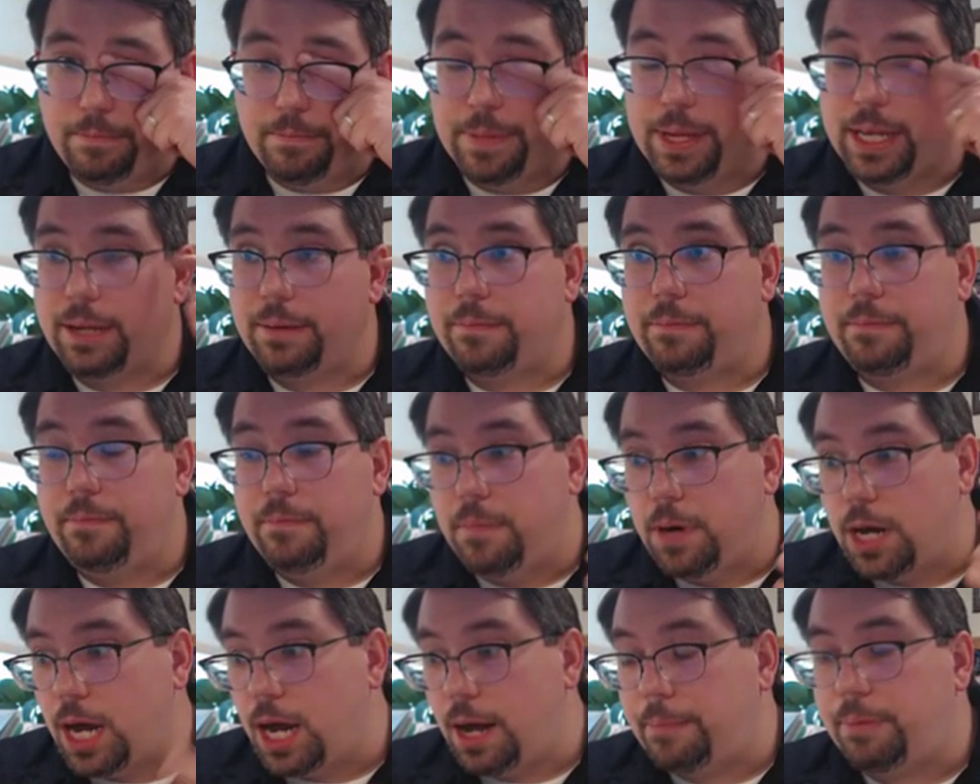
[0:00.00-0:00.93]
being
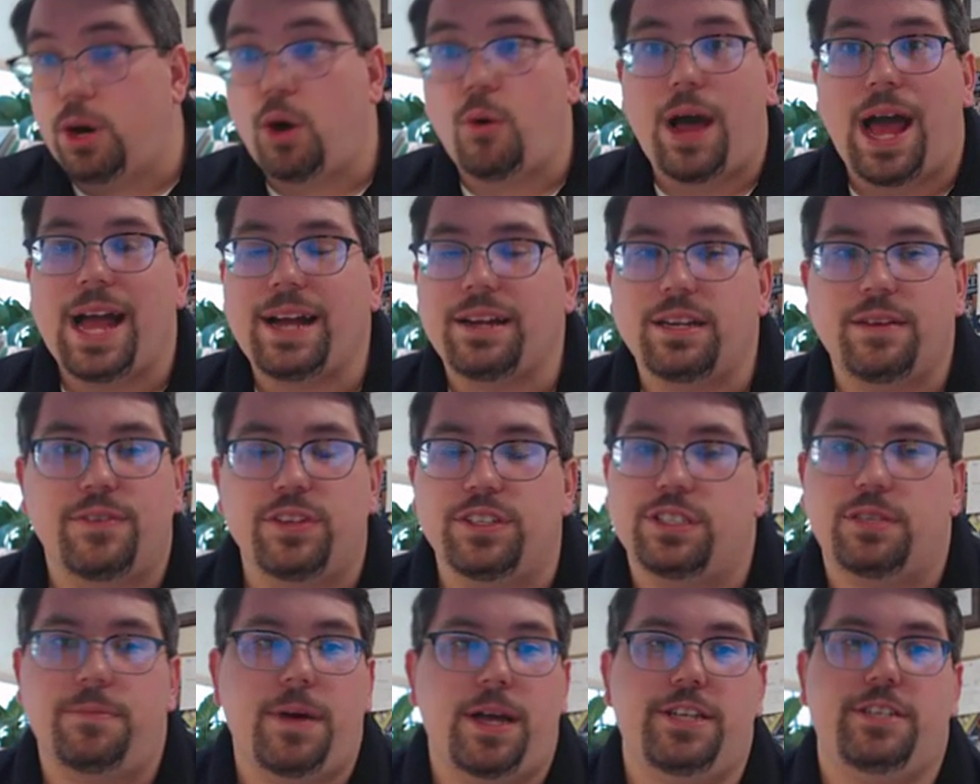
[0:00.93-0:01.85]
uh, proactive
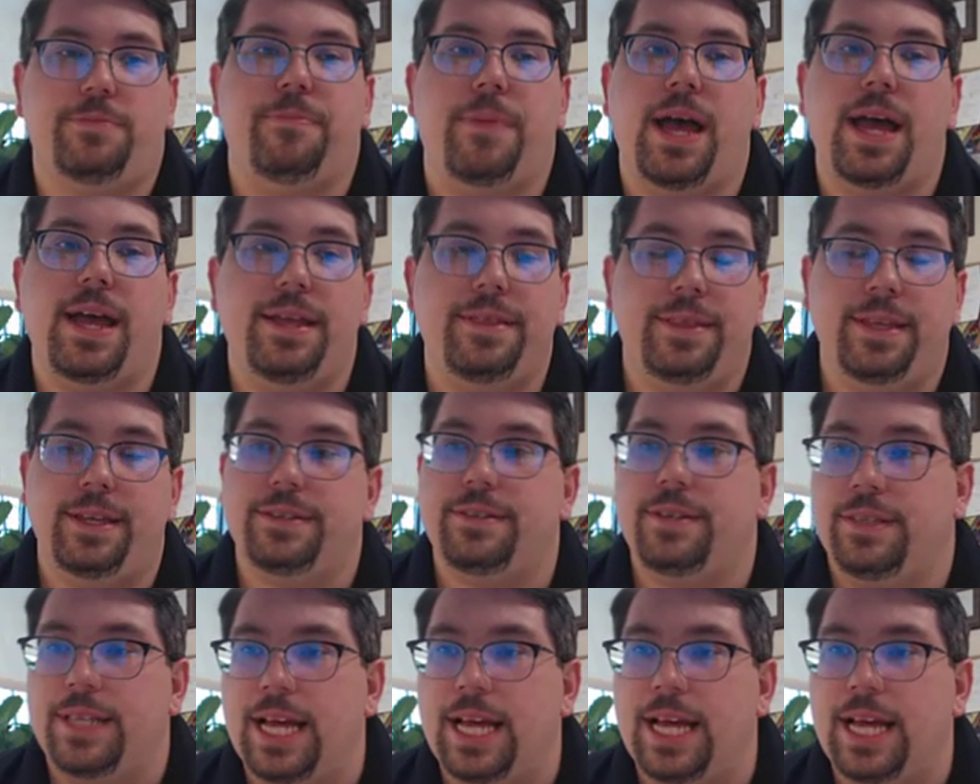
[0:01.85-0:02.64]
is the best bet in this,